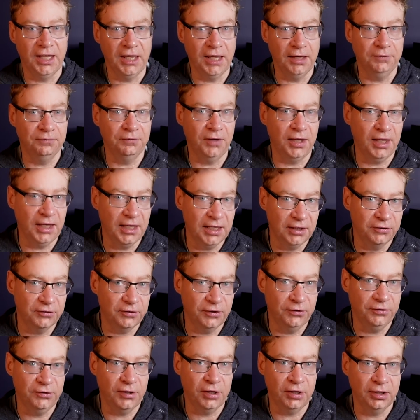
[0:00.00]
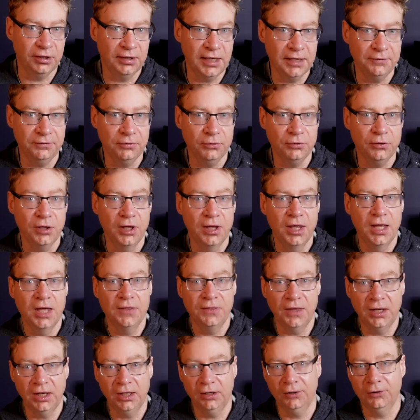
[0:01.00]
if it hits a certain level,
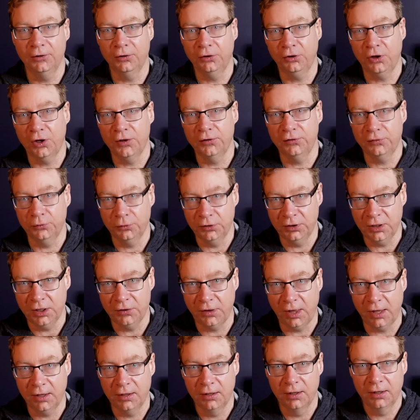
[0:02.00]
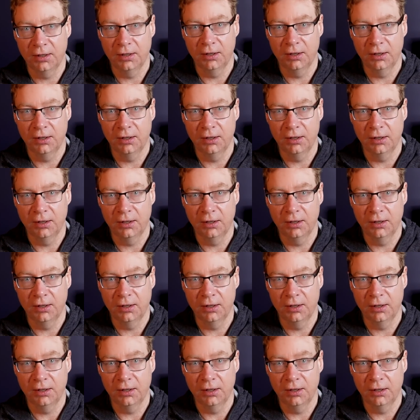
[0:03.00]
then it could go to another.